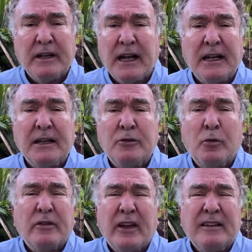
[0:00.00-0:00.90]
and heading
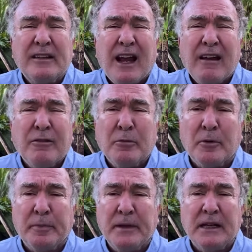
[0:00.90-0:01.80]
towards a terrible
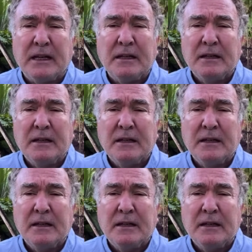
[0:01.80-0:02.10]
peak.